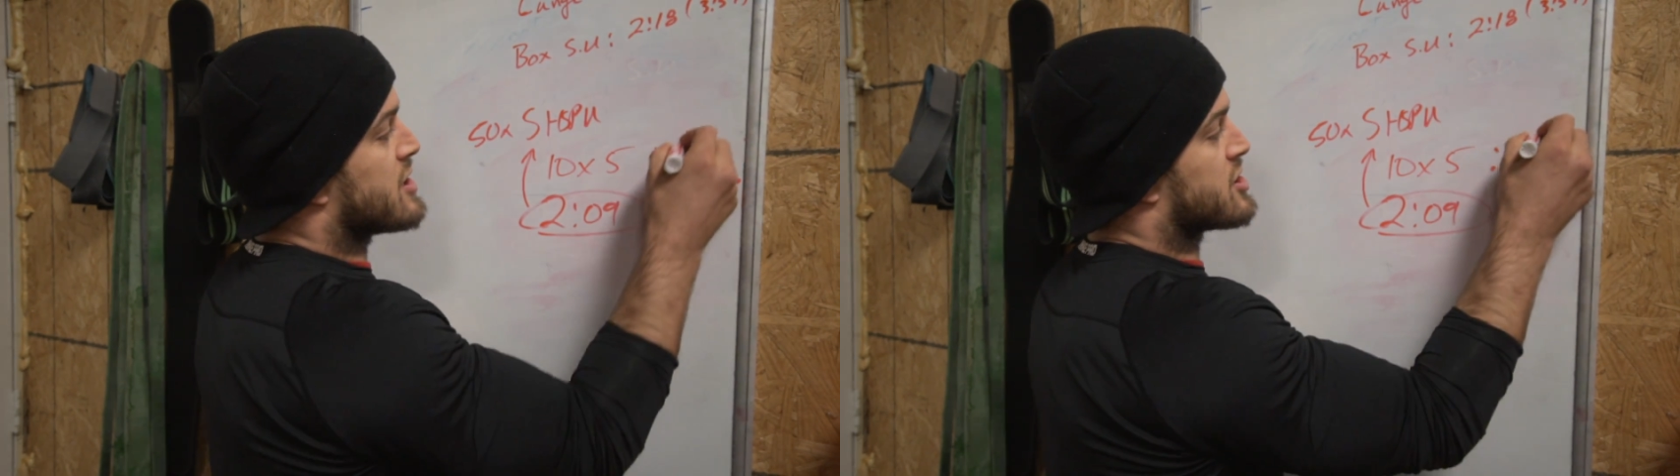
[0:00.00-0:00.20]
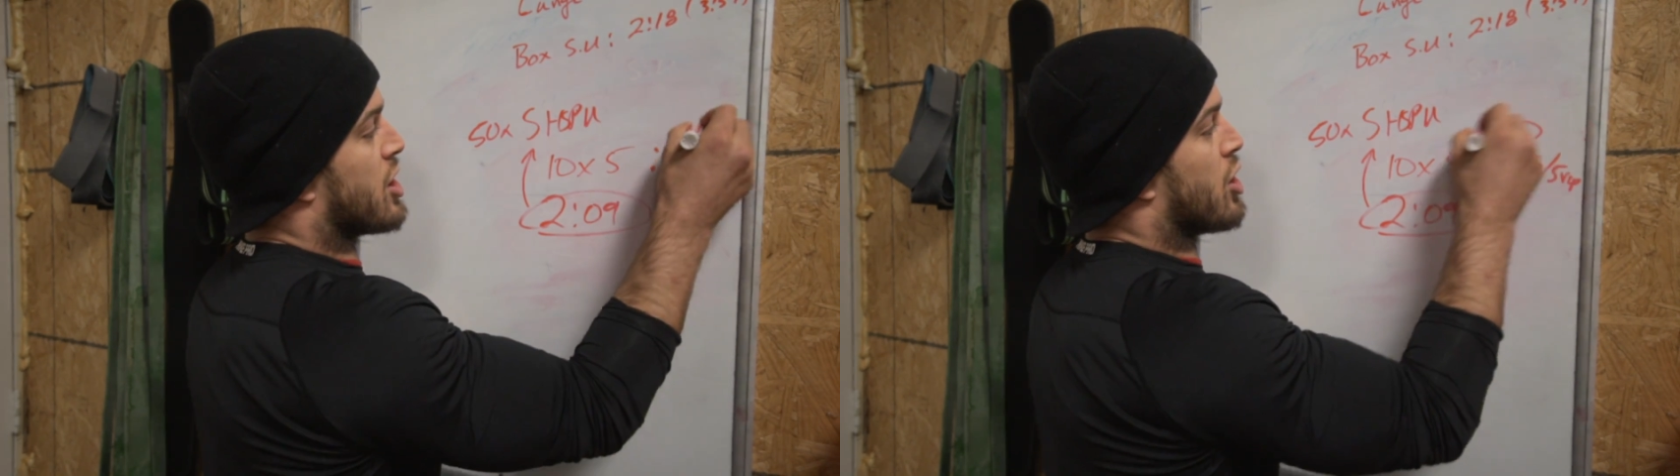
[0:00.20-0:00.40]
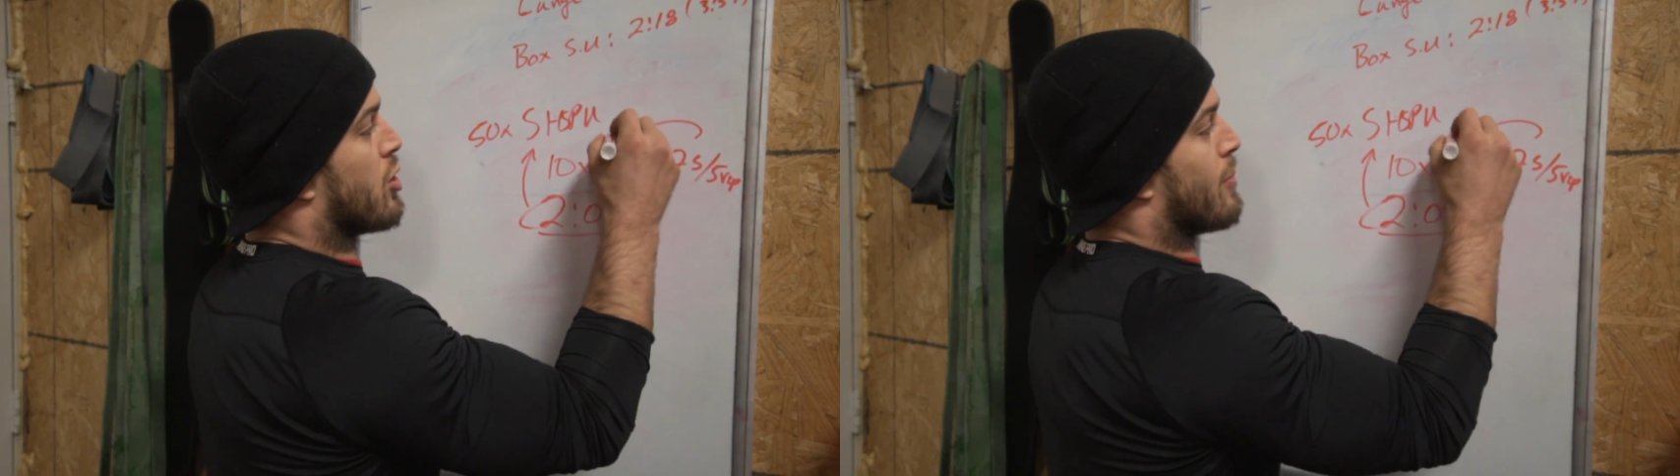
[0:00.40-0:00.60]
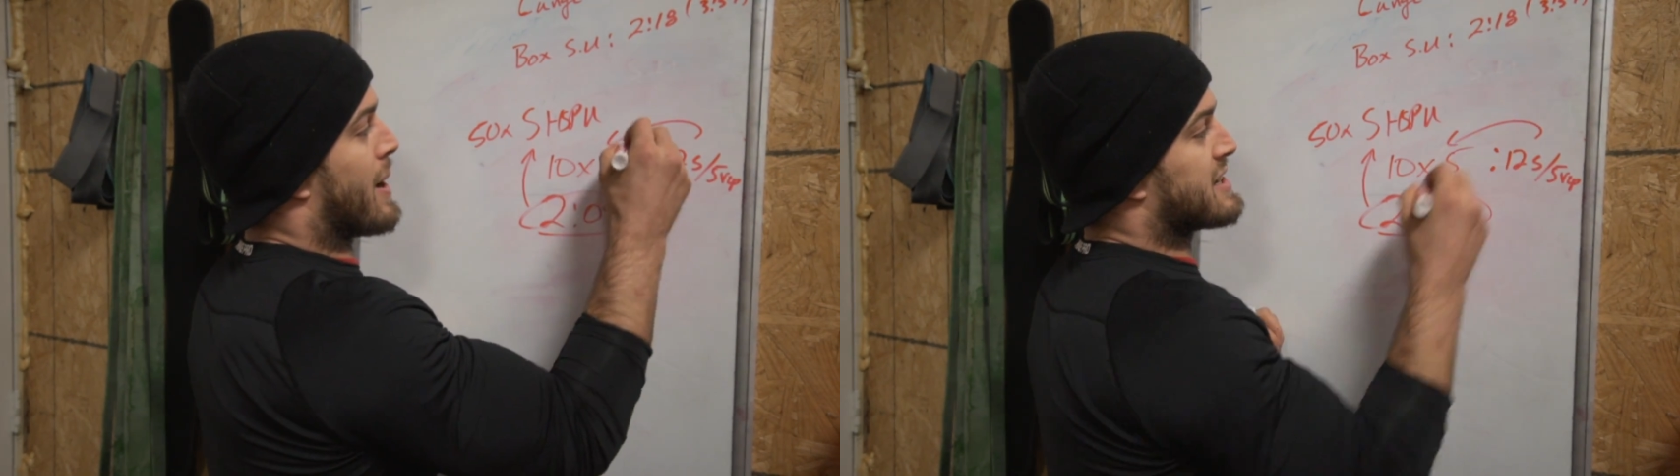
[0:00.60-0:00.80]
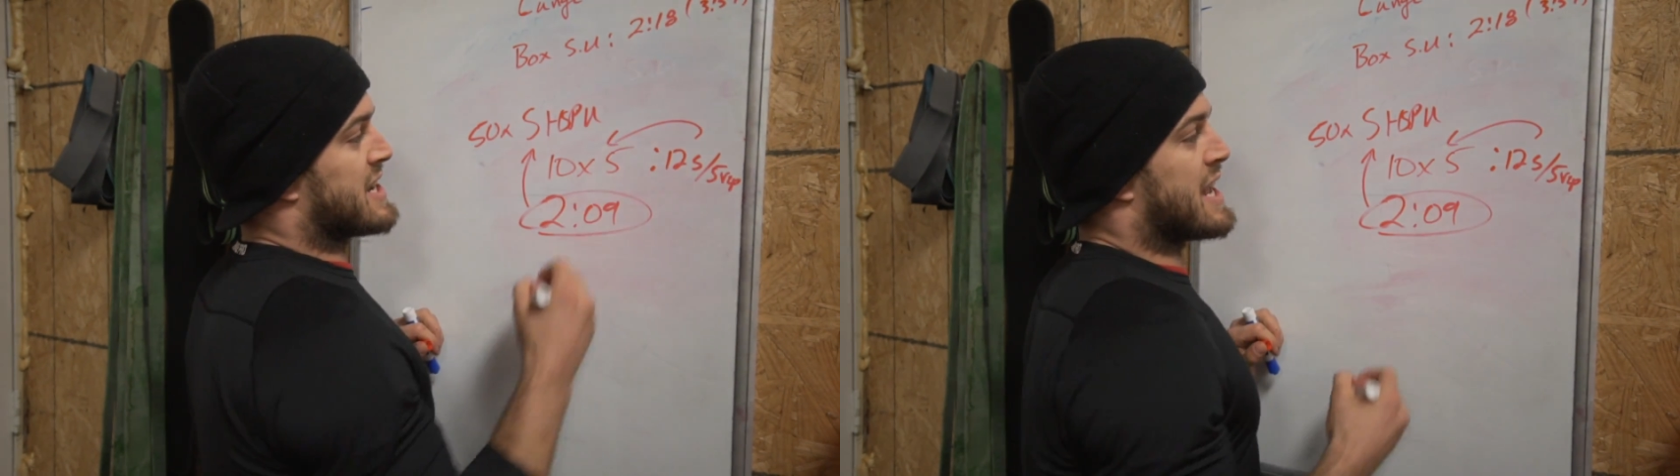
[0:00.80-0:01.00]
So
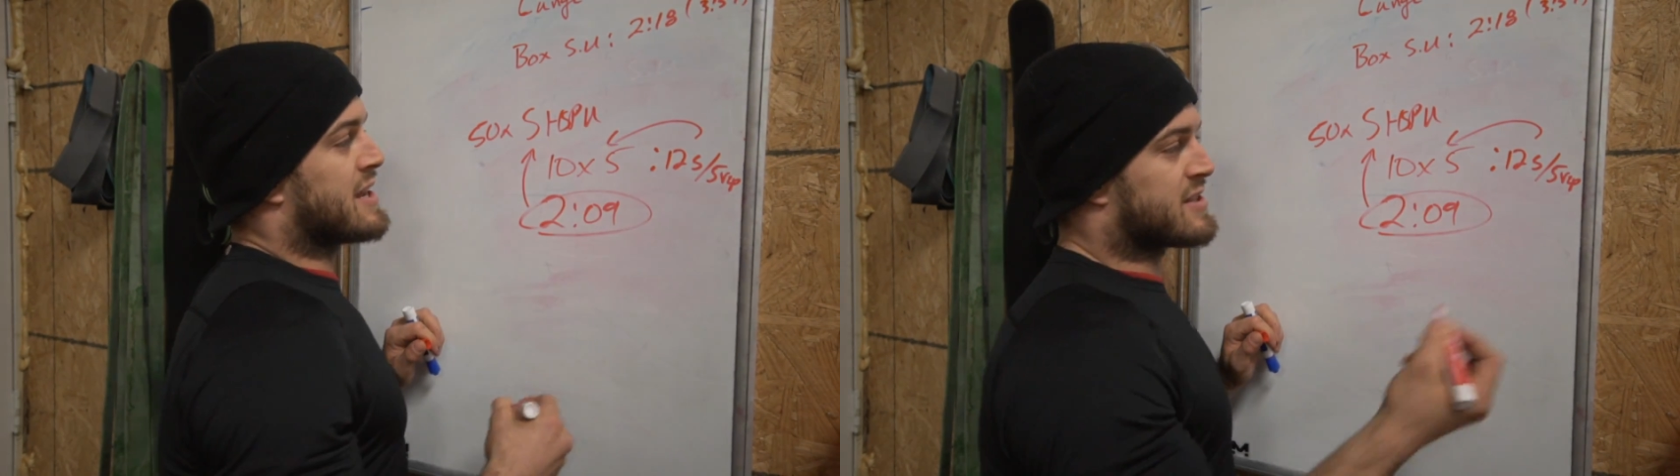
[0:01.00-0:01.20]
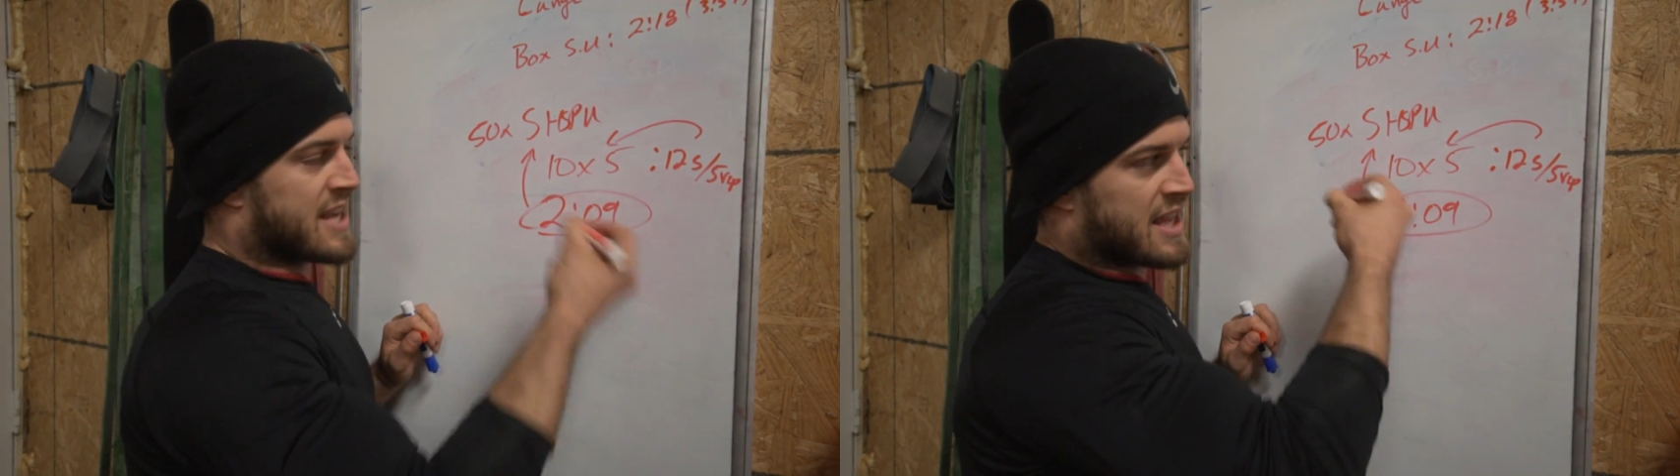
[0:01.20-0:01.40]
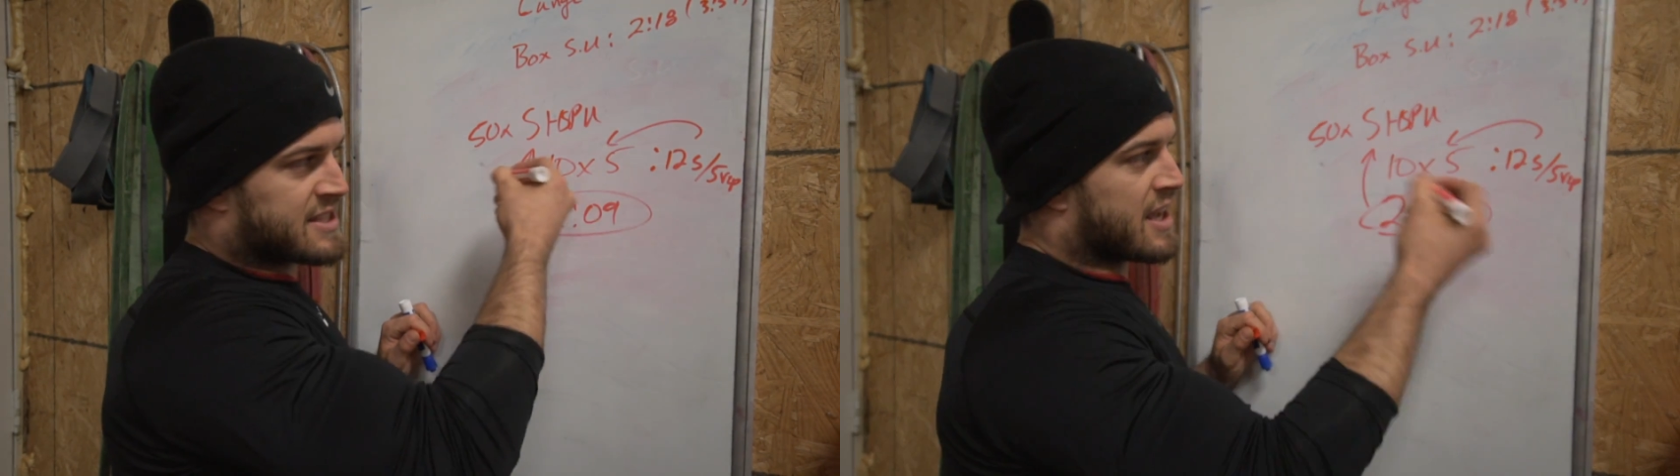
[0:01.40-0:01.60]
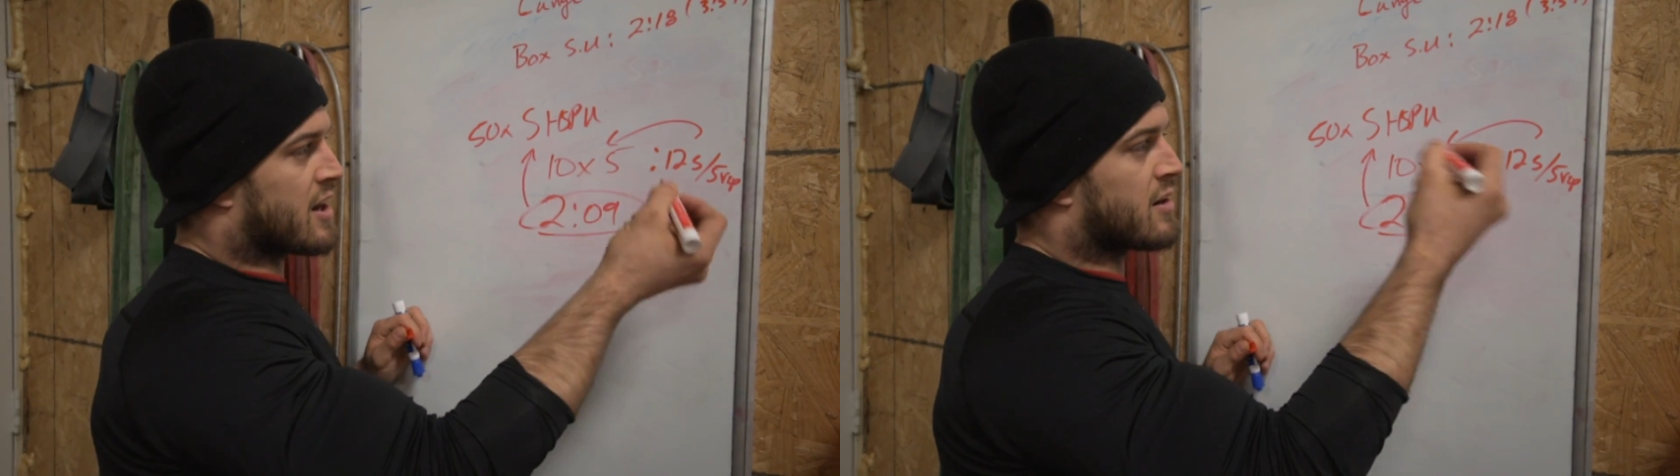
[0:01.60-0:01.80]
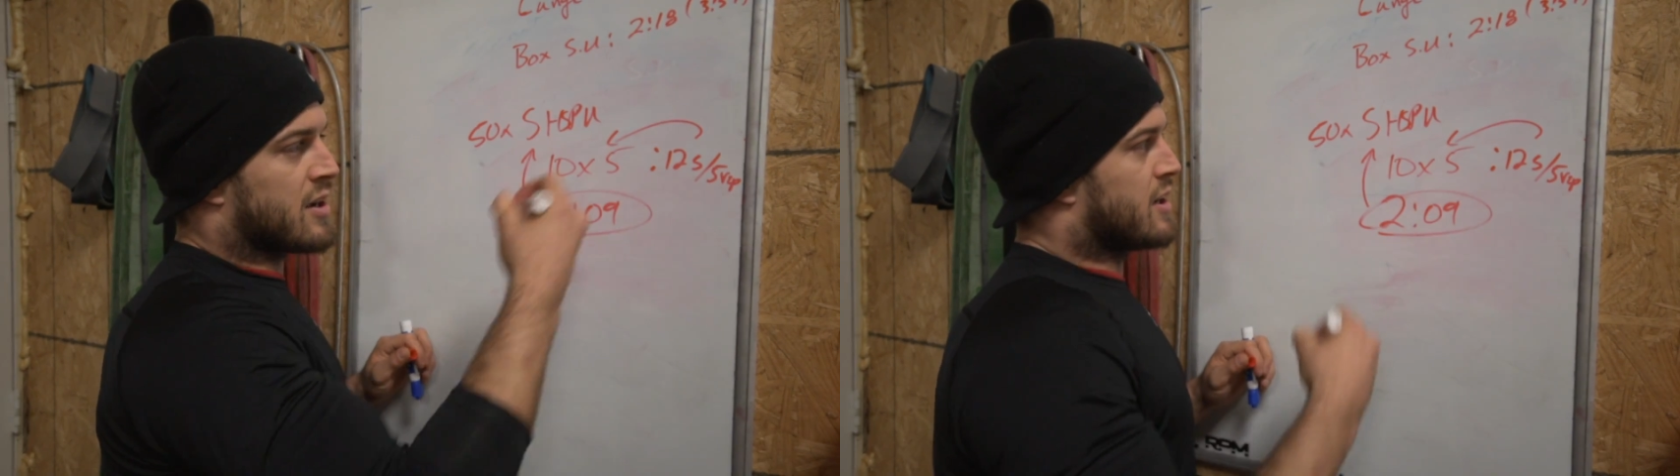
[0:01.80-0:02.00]
my ten sets
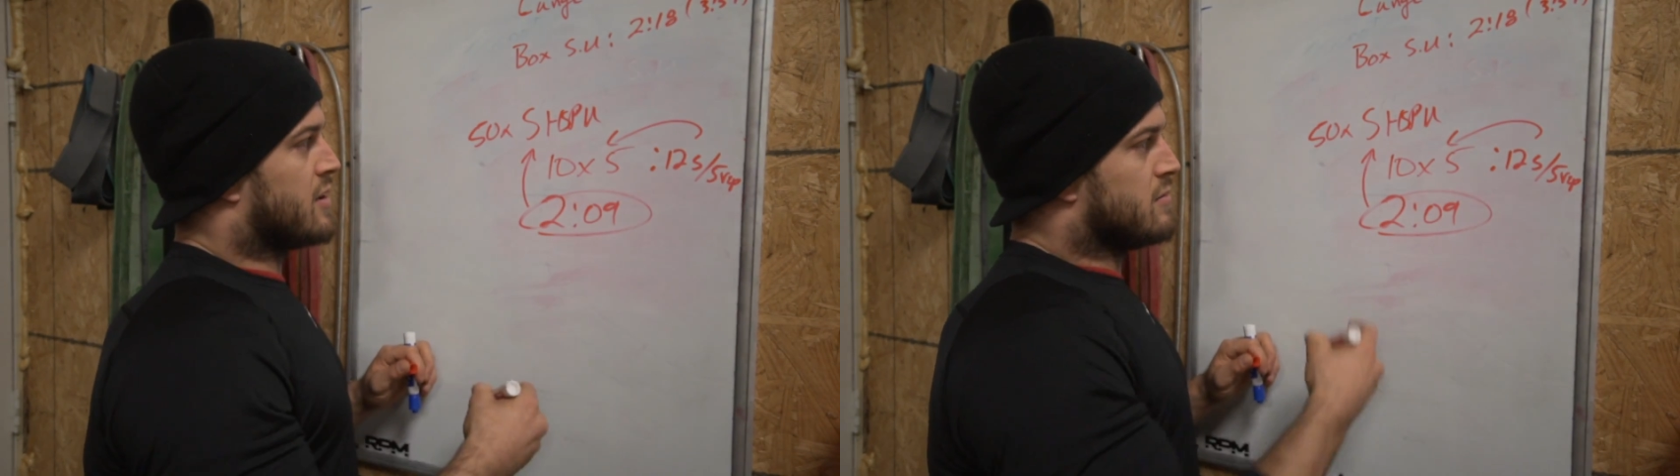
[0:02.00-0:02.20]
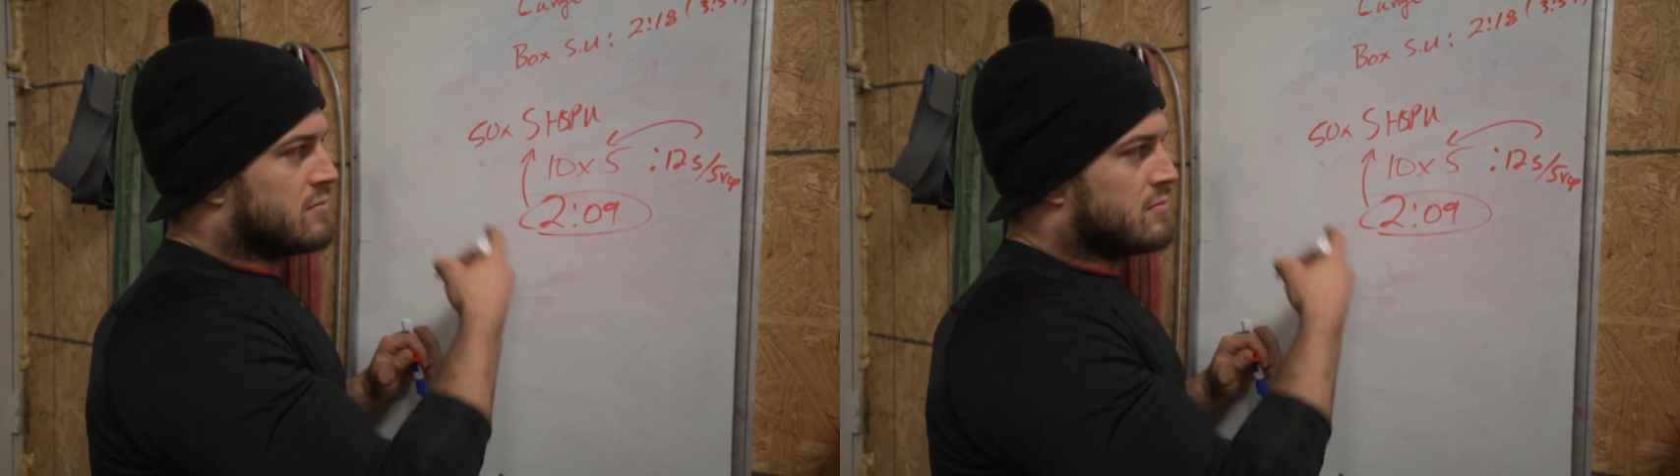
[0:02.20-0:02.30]
there